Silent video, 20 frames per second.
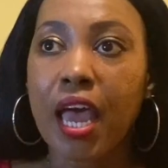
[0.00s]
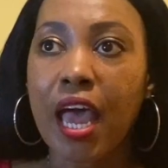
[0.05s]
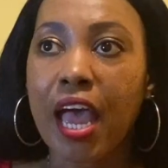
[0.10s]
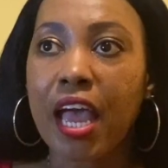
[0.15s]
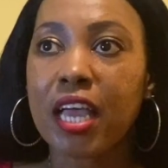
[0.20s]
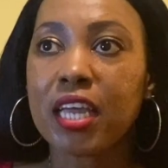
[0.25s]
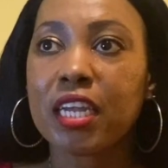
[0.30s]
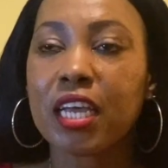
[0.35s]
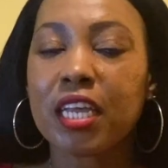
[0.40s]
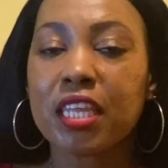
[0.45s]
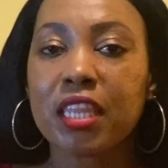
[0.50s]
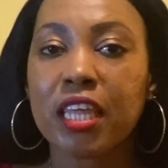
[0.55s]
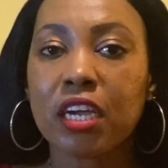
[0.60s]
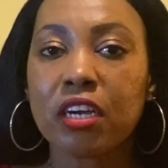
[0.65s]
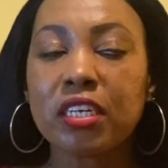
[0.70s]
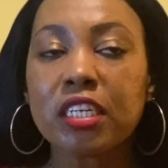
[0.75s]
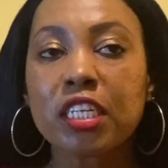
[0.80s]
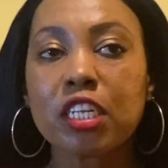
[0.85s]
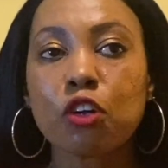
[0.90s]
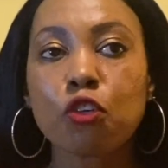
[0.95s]
And
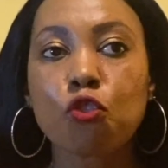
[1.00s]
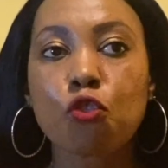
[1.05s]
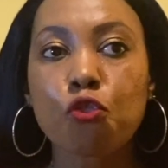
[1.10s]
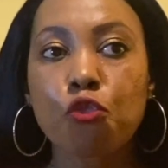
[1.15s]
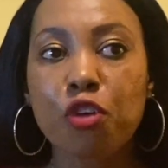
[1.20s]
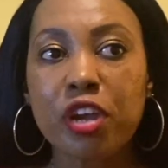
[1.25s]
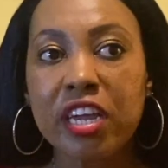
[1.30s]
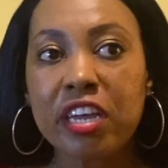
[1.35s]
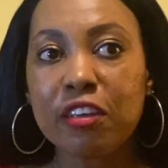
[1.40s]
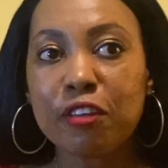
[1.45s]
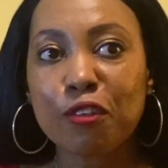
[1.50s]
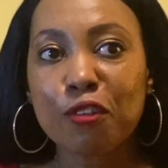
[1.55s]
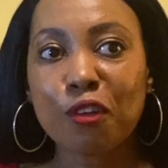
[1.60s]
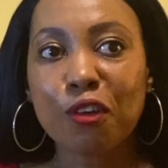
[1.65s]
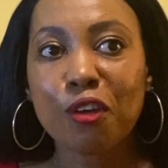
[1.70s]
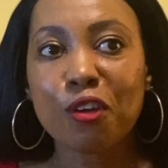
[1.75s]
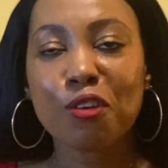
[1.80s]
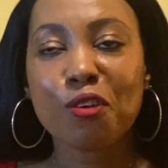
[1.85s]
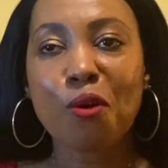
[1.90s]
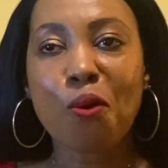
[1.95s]
there is a
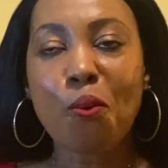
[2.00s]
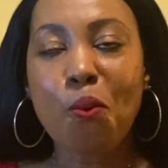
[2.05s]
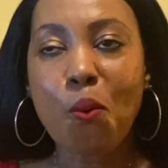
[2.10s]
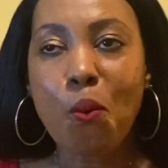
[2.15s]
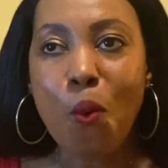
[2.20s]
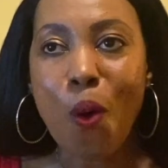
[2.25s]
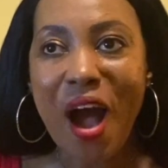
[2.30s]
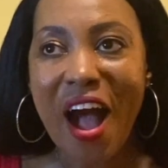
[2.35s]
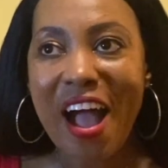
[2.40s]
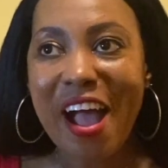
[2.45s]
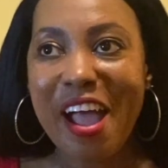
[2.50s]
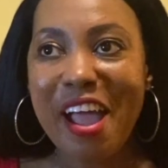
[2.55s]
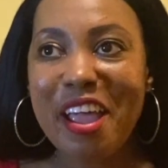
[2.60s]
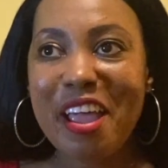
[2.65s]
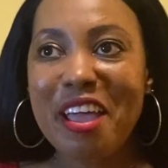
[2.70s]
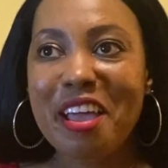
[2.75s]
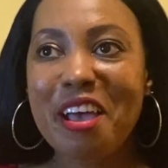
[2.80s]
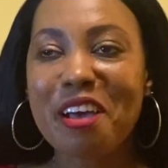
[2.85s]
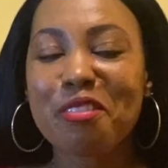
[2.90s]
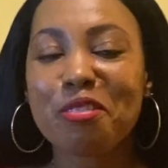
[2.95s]
reason
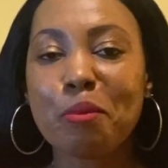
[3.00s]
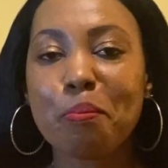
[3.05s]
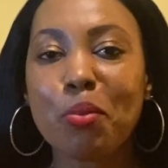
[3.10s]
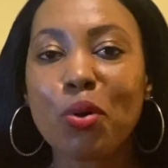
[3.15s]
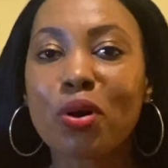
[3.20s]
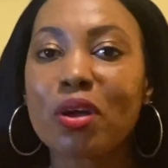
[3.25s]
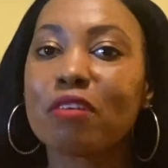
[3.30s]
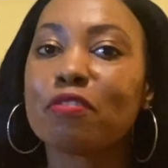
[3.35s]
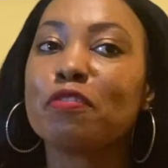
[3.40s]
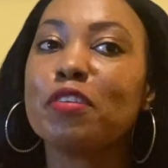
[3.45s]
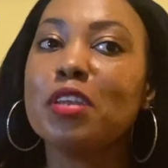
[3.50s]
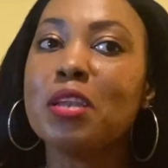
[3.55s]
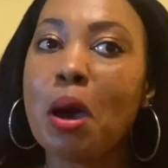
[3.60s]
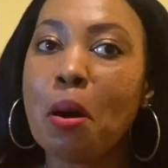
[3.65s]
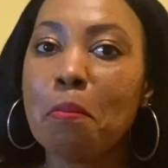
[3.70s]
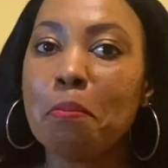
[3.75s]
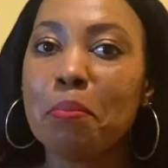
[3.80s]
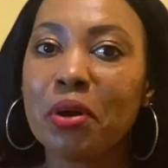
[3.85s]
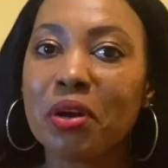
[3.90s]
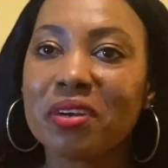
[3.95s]
why the book of
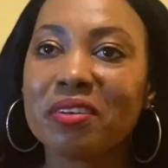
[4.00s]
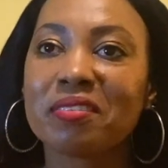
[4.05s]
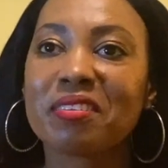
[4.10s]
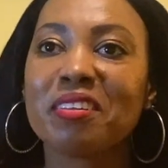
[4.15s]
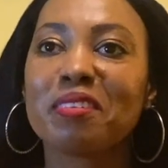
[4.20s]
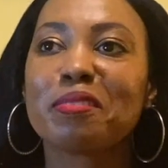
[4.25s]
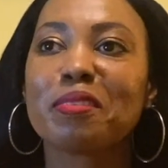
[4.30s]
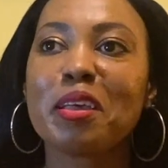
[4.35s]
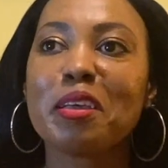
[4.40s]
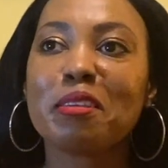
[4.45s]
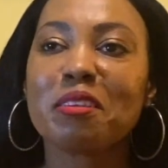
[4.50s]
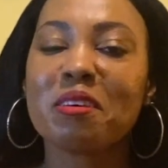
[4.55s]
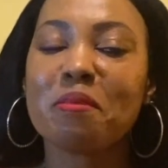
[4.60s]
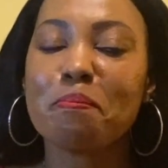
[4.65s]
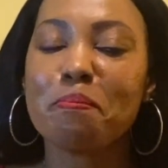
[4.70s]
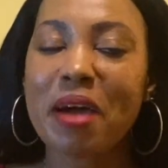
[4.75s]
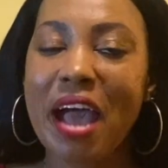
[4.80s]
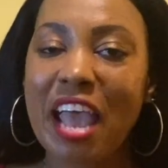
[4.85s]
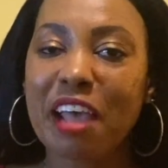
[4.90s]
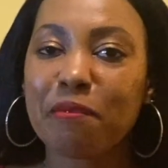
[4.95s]
Numbers is in the
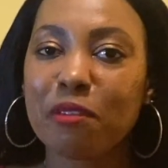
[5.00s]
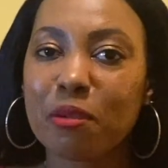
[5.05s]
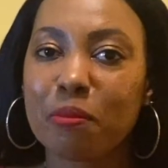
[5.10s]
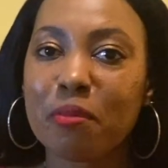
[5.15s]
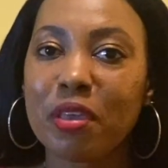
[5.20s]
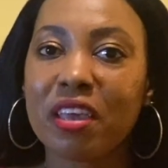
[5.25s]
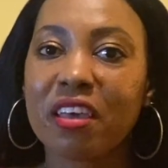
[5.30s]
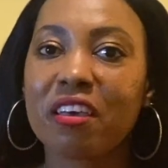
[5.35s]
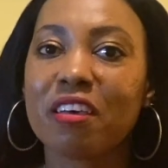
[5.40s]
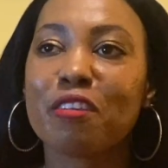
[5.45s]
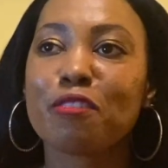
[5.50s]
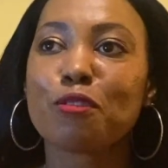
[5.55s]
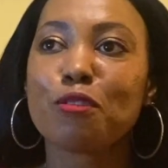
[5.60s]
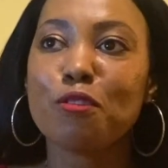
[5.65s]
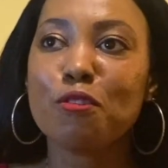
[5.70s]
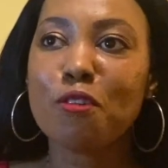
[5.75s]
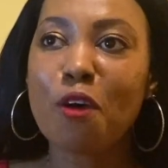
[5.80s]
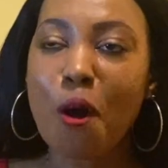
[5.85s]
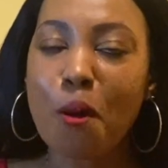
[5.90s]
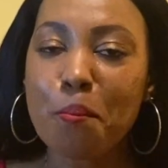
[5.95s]
Bible because
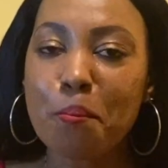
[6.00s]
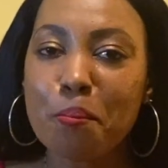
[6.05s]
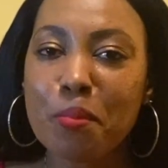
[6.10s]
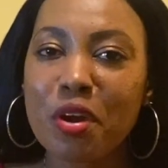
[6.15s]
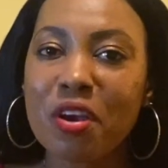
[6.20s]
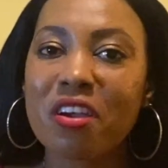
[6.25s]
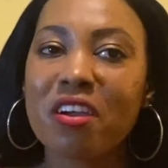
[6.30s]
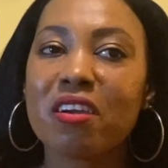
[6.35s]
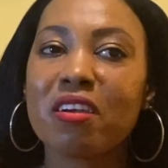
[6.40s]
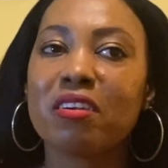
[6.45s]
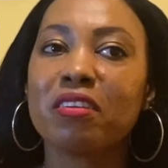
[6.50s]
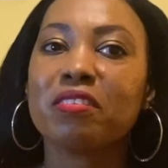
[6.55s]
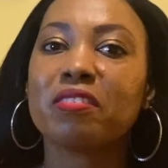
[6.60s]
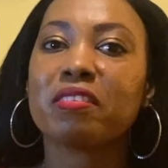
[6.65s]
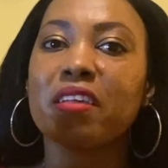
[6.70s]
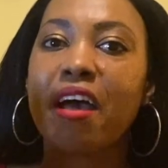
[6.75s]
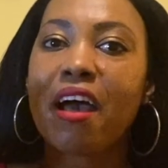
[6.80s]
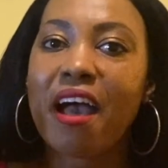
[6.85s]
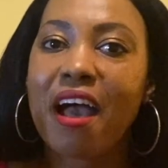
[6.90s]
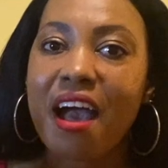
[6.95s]
numbers
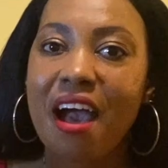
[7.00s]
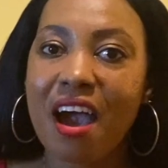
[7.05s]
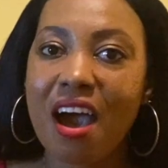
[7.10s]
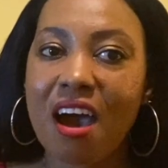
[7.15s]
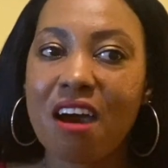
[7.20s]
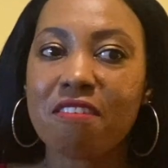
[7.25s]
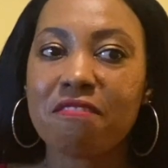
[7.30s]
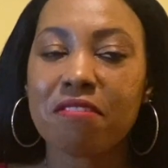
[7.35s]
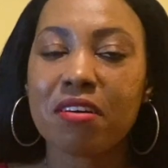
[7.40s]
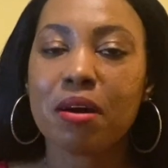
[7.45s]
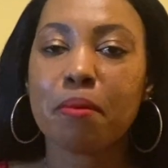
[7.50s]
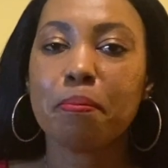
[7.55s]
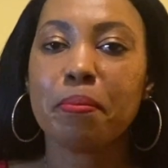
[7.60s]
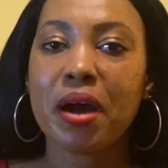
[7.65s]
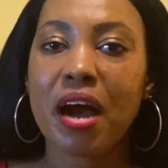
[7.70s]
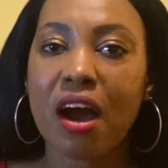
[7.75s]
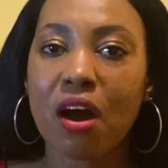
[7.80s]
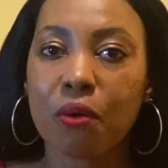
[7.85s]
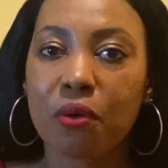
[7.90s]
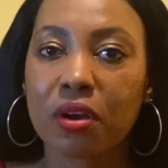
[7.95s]
have
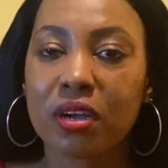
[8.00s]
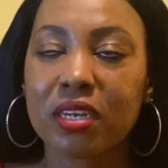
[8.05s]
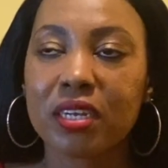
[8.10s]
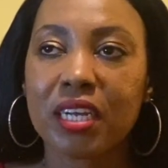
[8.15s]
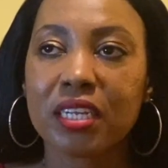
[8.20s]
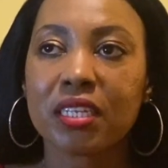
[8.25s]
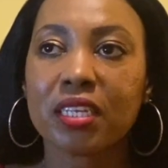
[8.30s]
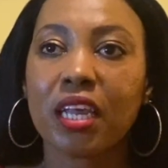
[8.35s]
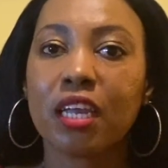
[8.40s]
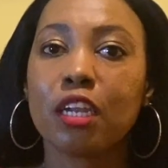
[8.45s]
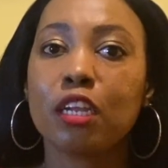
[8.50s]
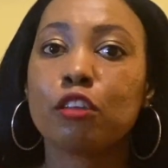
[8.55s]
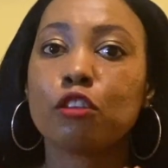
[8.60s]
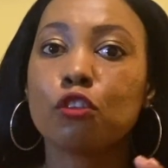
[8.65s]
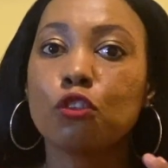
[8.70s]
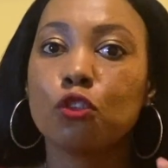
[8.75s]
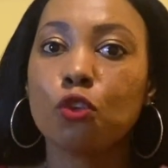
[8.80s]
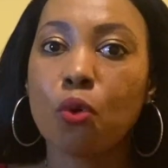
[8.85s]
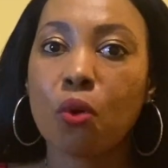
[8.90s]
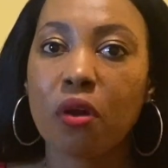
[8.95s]
power. They tell a
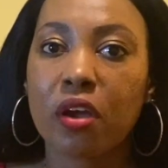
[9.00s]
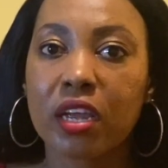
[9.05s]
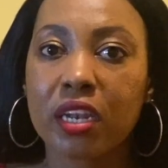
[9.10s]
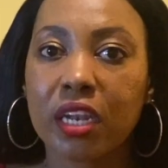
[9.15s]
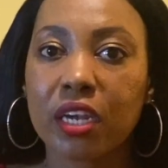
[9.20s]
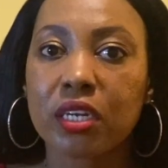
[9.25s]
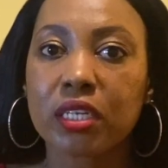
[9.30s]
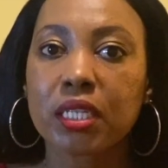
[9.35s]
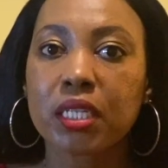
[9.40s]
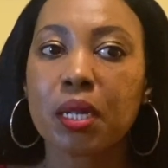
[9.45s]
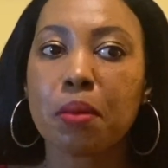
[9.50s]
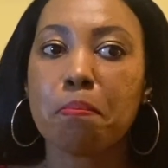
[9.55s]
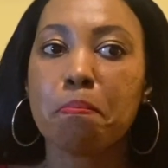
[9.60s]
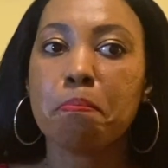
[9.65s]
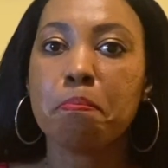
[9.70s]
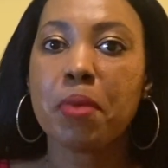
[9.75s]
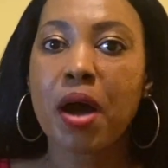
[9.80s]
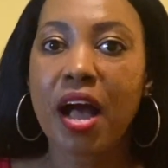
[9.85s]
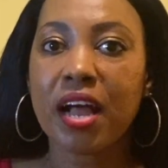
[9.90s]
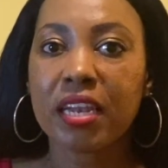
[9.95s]
story, they're
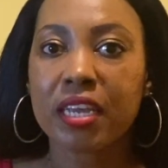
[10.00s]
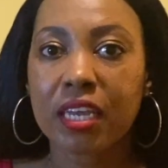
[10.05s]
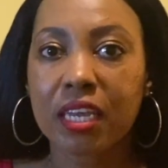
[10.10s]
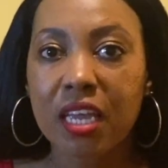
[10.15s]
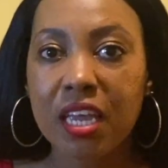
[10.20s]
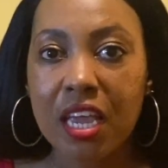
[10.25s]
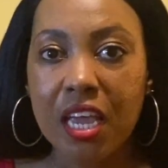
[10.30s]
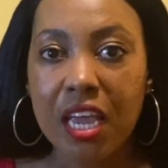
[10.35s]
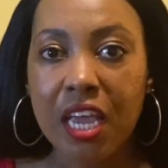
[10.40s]
symbolic.